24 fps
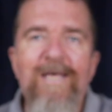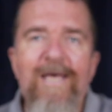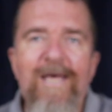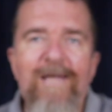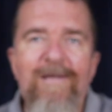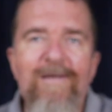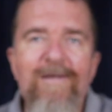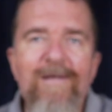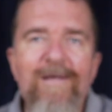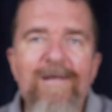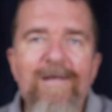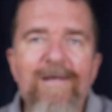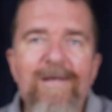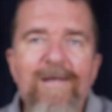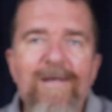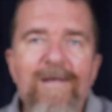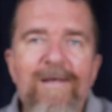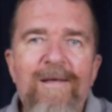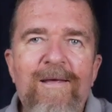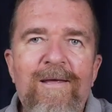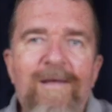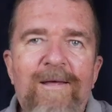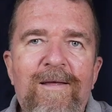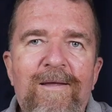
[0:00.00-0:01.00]
And
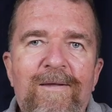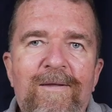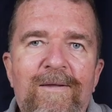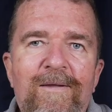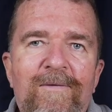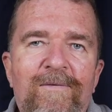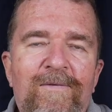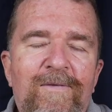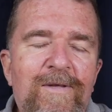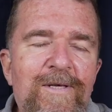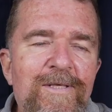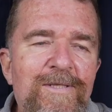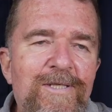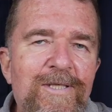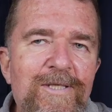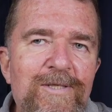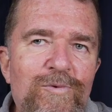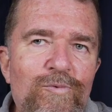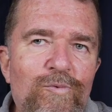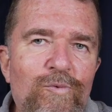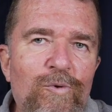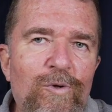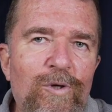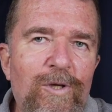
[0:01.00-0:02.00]
this
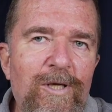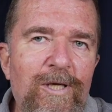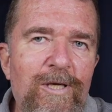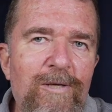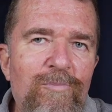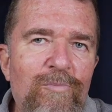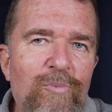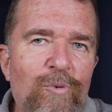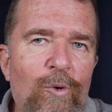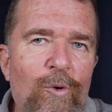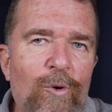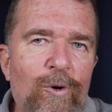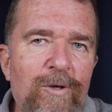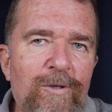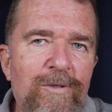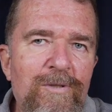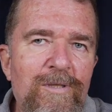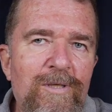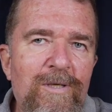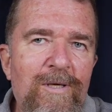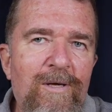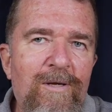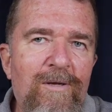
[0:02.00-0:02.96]
is really important.